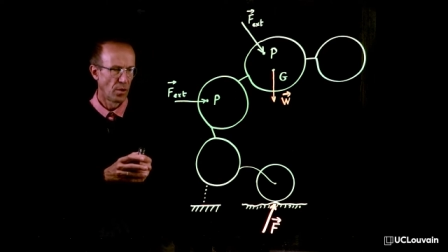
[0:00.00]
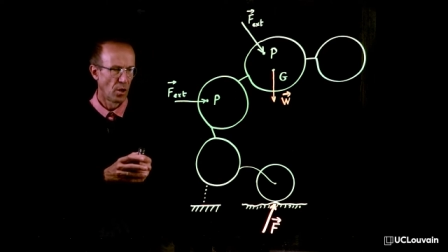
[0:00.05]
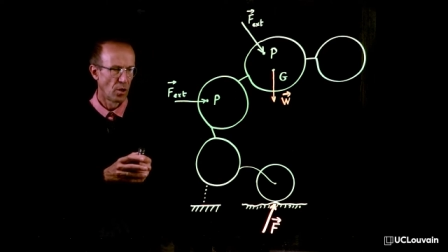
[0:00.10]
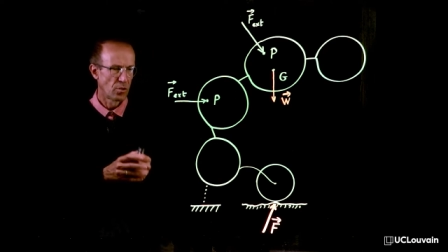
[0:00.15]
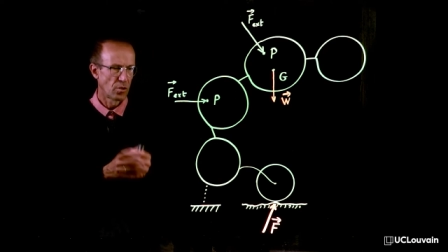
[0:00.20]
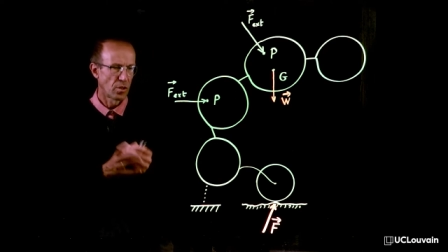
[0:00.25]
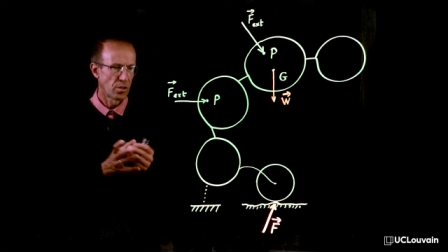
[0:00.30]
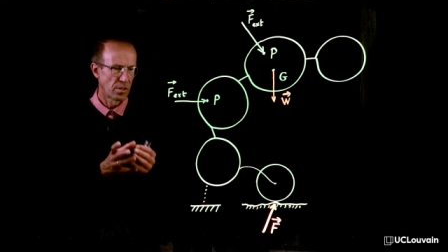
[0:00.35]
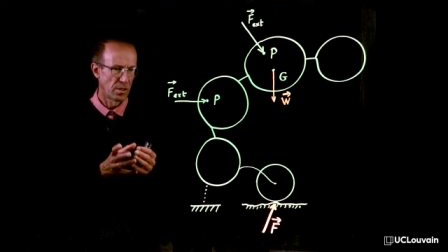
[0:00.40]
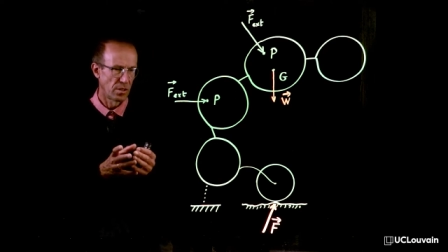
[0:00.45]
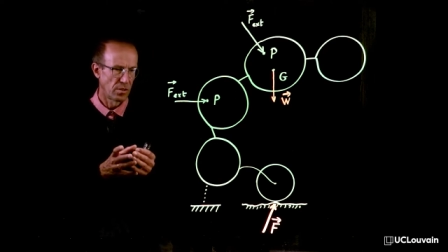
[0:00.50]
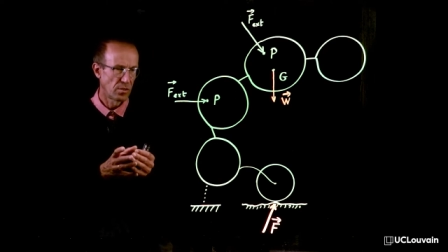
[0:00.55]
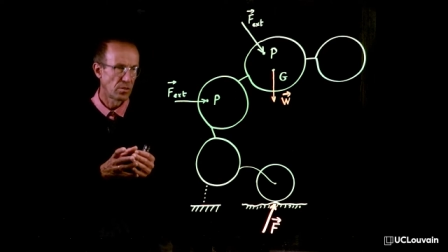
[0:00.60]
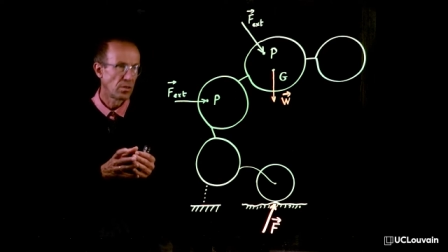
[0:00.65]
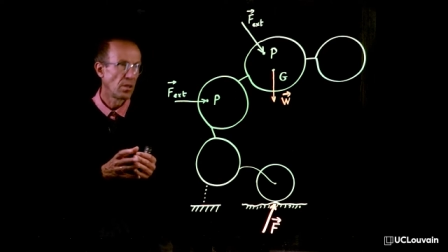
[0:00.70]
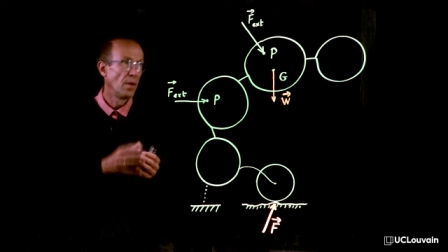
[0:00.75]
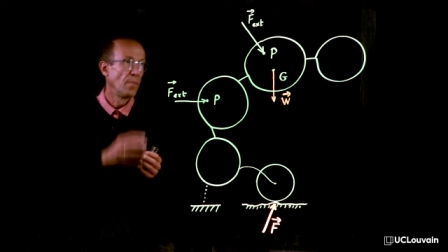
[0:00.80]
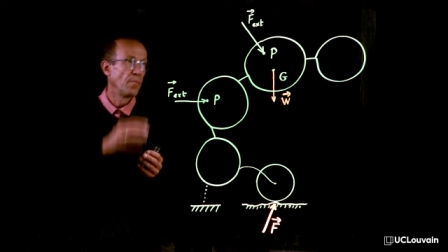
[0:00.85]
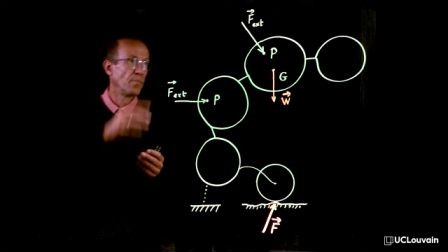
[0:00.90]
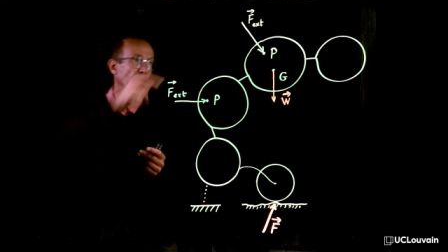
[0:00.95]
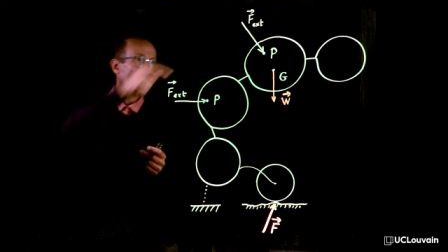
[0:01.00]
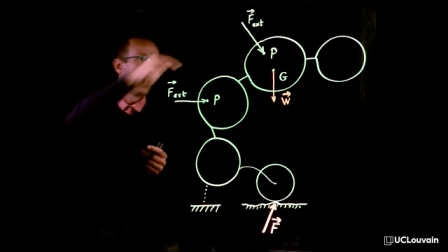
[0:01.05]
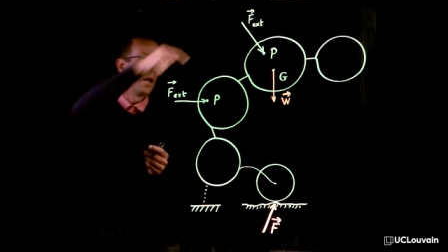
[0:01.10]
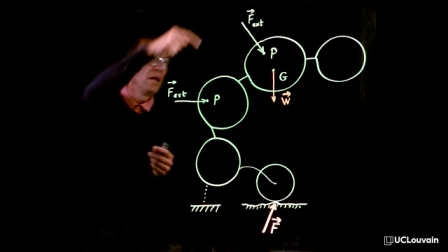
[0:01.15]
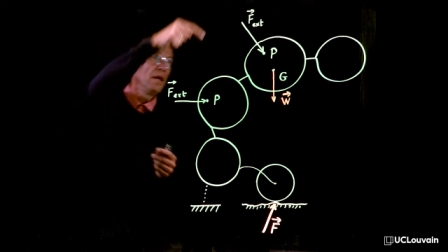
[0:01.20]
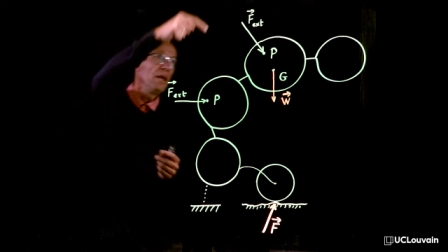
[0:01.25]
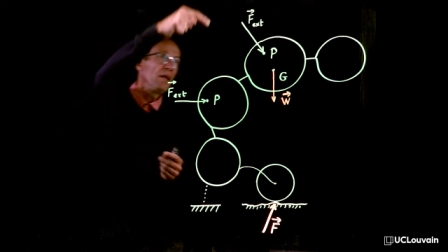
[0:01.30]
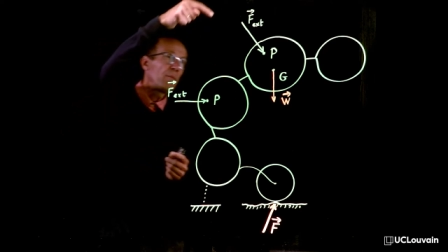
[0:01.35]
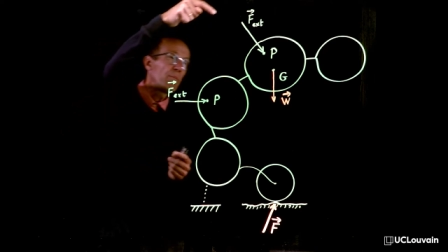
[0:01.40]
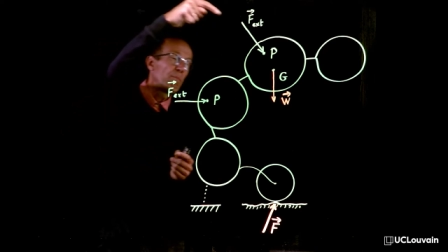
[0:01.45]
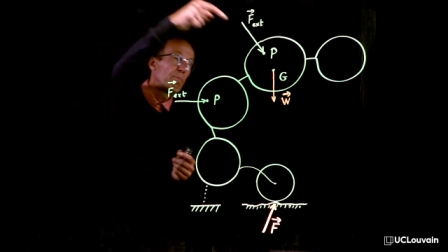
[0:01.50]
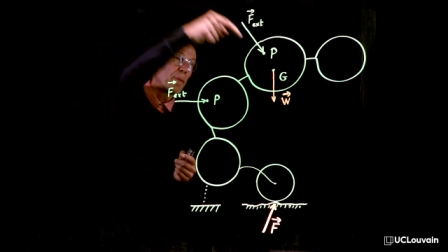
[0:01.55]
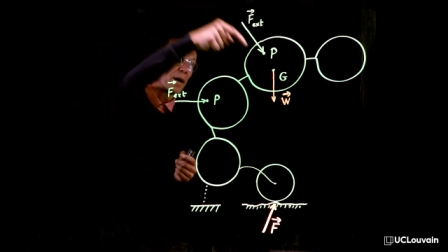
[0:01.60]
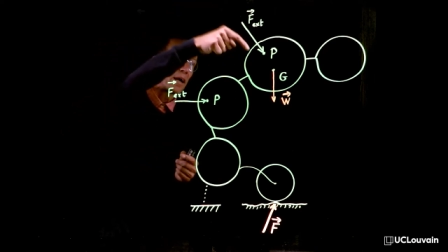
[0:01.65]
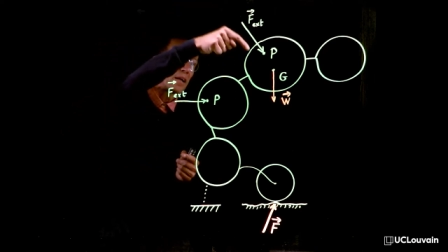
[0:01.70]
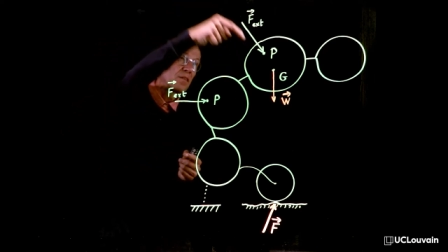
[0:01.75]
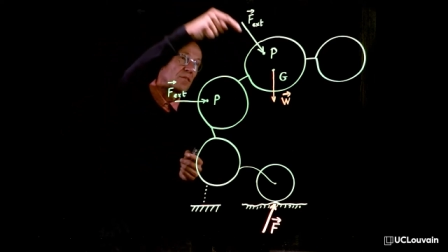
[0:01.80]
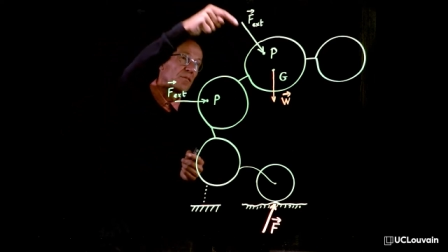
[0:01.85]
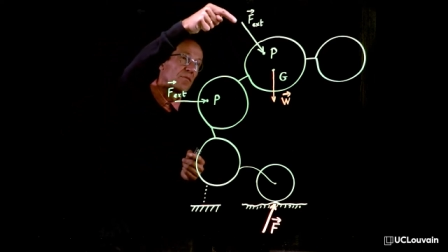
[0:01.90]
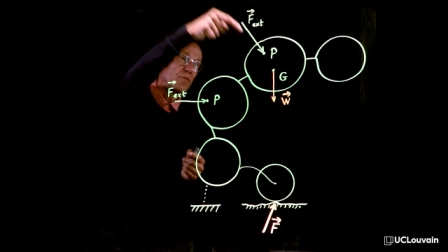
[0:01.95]
such as
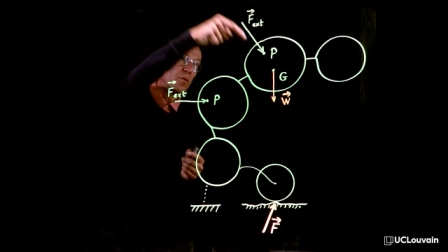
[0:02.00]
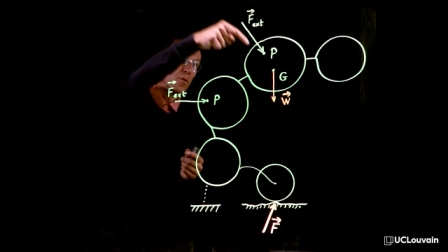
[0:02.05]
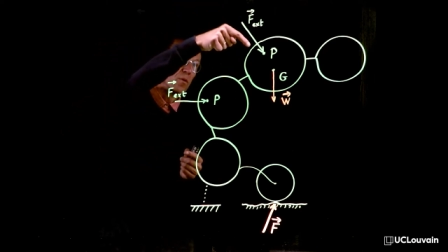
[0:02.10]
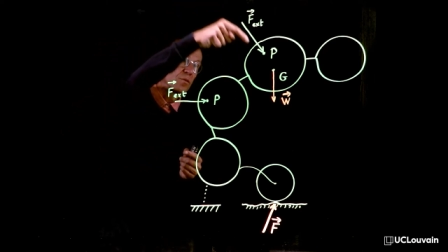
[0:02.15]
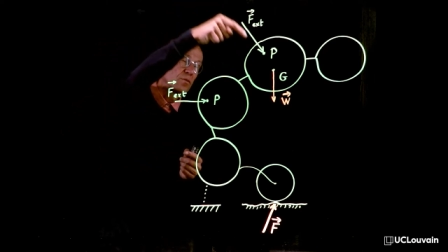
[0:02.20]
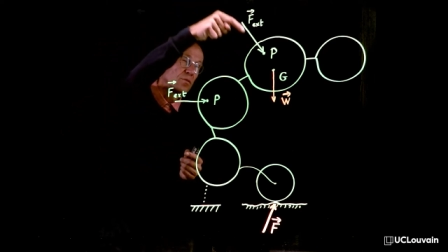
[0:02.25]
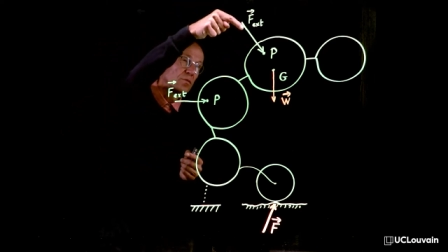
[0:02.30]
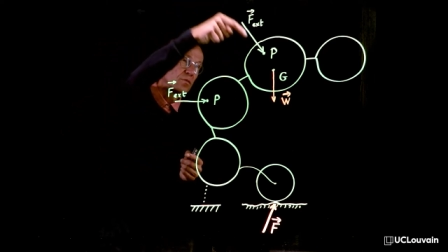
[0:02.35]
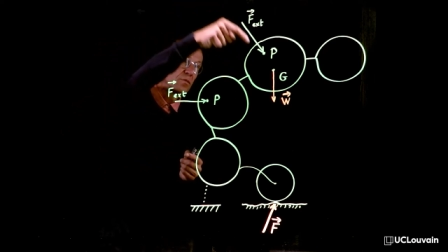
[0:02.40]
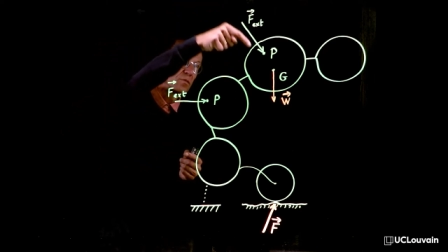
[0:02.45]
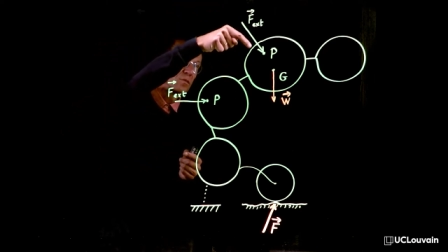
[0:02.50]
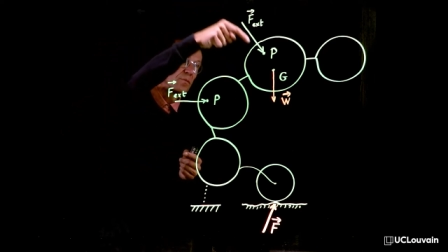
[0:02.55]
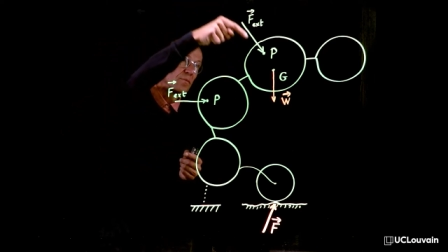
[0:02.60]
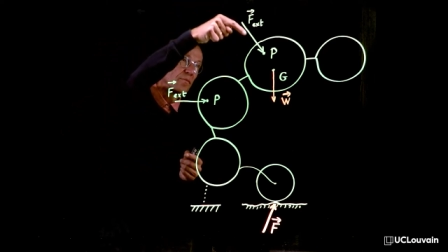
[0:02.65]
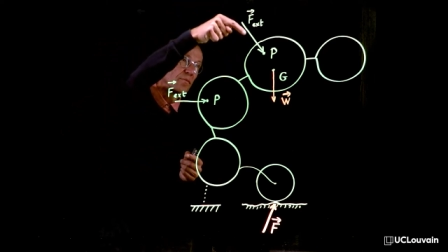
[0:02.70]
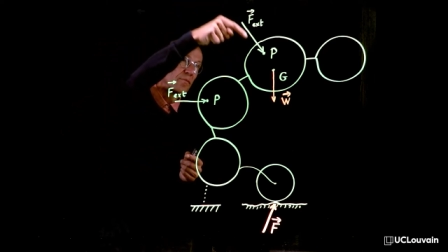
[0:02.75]
impact forces,